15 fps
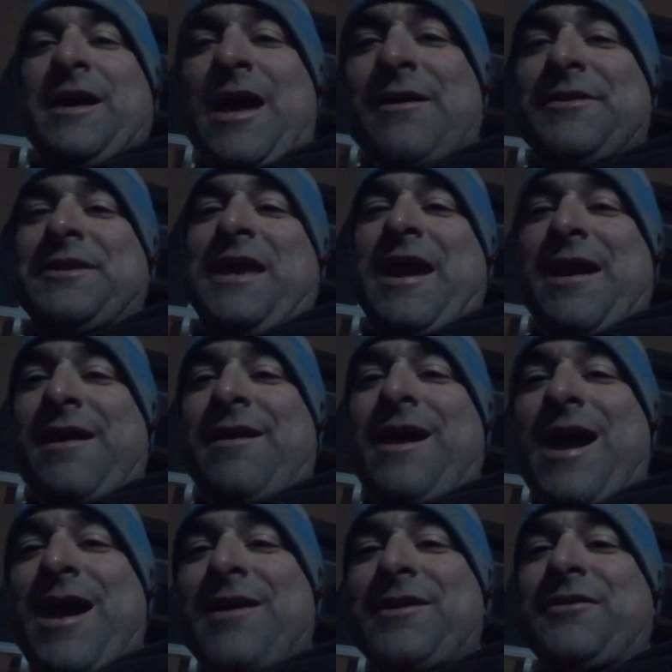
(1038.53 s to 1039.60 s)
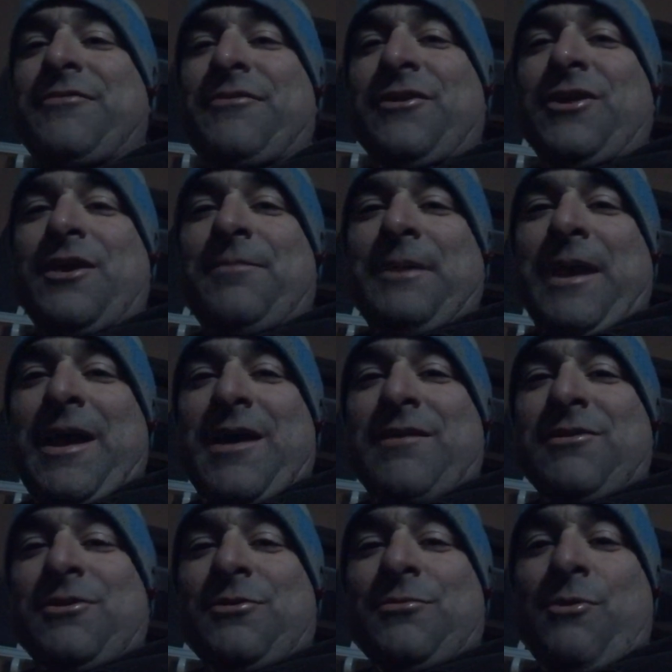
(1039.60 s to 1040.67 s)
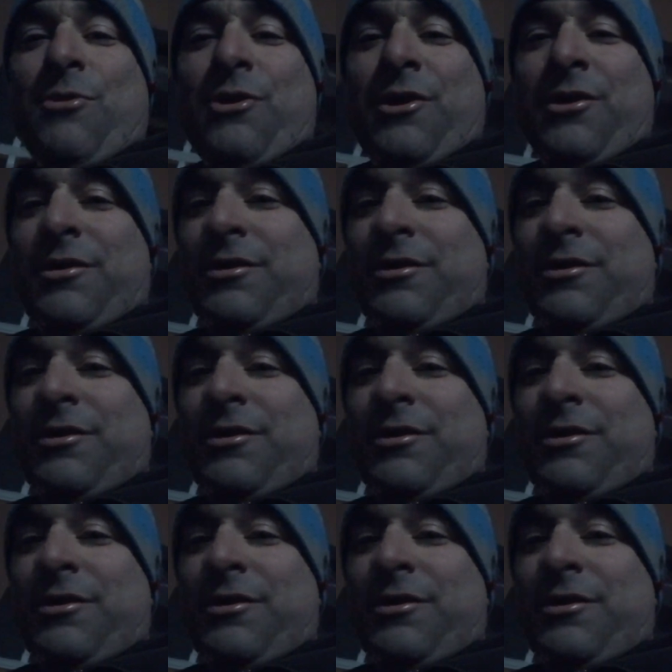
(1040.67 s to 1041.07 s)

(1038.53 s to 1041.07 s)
fill it up again a little more. But